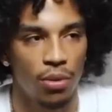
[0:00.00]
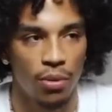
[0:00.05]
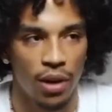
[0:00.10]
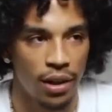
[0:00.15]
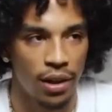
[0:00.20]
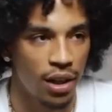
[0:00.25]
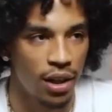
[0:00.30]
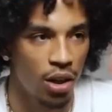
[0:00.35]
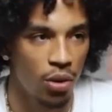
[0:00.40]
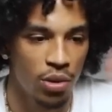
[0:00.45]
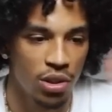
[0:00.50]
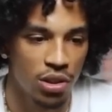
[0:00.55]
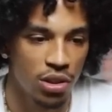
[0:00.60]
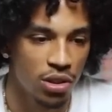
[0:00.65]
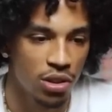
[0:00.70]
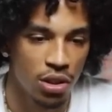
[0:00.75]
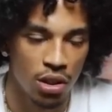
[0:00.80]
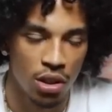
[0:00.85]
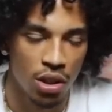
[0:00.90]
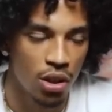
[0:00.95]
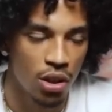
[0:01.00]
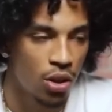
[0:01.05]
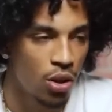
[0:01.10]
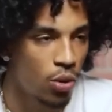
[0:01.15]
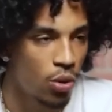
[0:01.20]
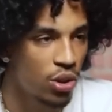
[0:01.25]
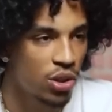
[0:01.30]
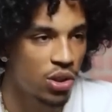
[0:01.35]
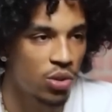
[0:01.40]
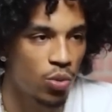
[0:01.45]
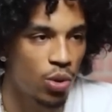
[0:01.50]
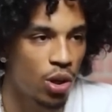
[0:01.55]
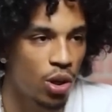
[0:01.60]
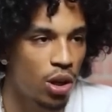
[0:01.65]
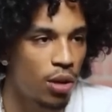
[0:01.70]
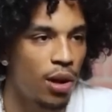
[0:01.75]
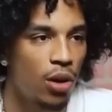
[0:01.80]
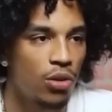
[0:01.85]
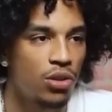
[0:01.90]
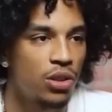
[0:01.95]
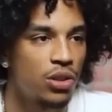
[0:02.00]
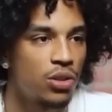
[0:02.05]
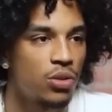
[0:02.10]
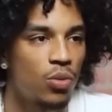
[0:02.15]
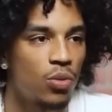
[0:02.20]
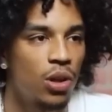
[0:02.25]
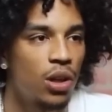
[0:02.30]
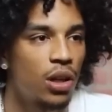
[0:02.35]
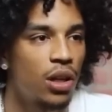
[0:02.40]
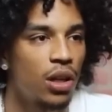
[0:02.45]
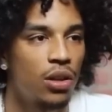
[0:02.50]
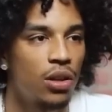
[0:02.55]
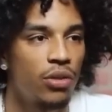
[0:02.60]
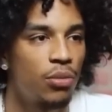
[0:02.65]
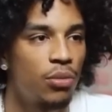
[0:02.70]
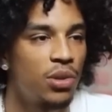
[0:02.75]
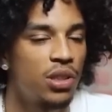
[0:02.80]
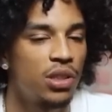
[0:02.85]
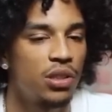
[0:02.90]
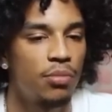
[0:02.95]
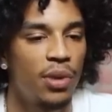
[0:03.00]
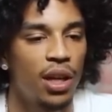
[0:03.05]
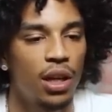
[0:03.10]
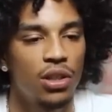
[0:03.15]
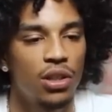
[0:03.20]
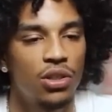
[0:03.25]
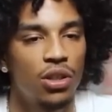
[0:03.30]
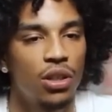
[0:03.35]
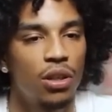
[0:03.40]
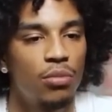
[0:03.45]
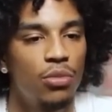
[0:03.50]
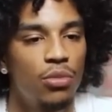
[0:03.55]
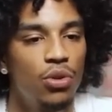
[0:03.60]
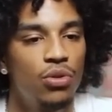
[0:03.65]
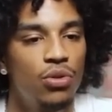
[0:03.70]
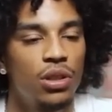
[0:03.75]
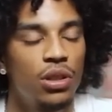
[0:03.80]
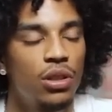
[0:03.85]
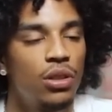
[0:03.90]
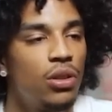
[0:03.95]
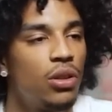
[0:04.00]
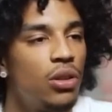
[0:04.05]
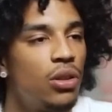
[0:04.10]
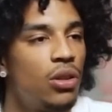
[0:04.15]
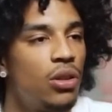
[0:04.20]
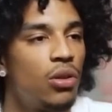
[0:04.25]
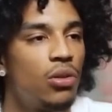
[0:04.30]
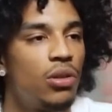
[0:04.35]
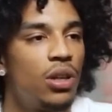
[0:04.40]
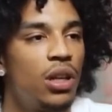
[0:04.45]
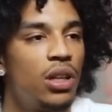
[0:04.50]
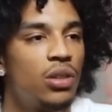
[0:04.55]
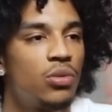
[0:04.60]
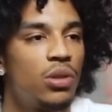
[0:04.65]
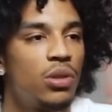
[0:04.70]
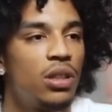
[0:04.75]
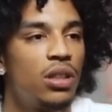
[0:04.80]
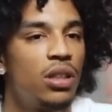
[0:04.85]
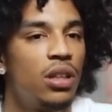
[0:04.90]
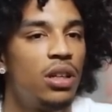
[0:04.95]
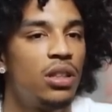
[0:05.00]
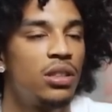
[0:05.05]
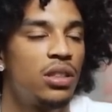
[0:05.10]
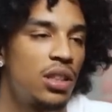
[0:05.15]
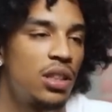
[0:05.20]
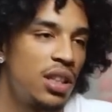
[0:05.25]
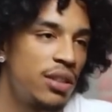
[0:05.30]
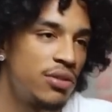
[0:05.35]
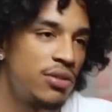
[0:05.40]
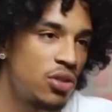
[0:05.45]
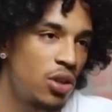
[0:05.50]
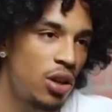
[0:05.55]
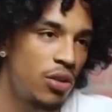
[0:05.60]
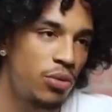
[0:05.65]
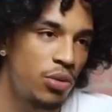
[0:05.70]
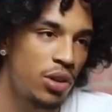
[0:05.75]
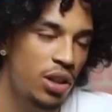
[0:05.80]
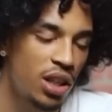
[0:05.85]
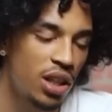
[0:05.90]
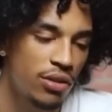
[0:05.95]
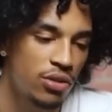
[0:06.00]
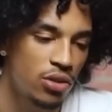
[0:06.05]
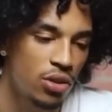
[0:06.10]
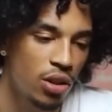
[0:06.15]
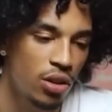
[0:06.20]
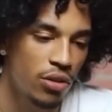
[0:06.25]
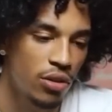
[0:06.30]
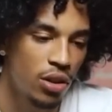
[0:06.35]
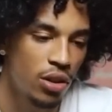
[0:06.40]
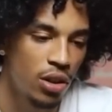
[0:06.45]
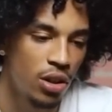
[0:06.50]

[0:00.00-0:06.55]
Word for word: But right now we just we just worry about just working. You feel me? Just making sure the music, you know, does what it does and gives off what it gives off.